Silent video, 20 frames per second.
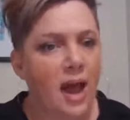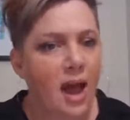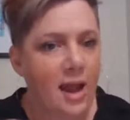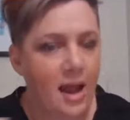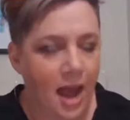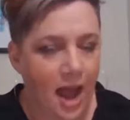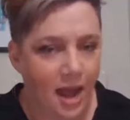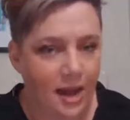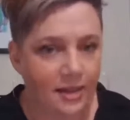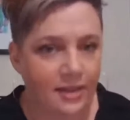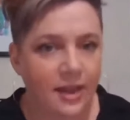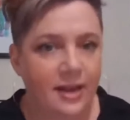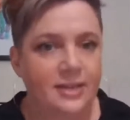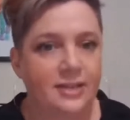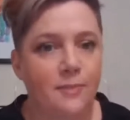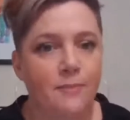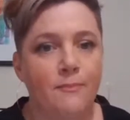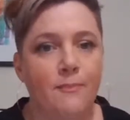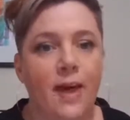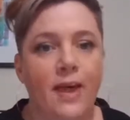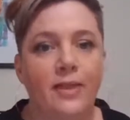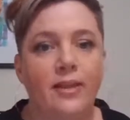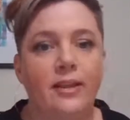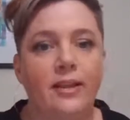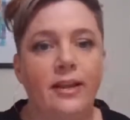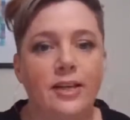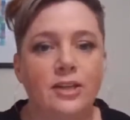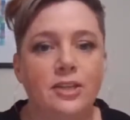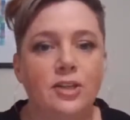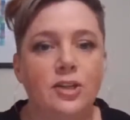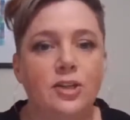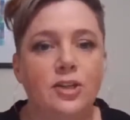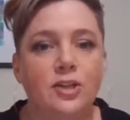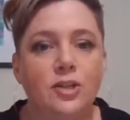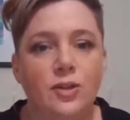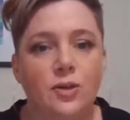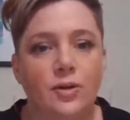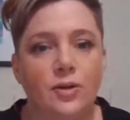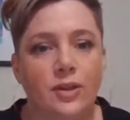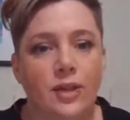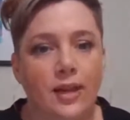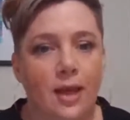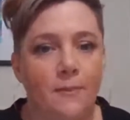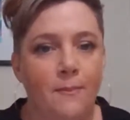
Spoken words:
adding that as a monthly to-do thing,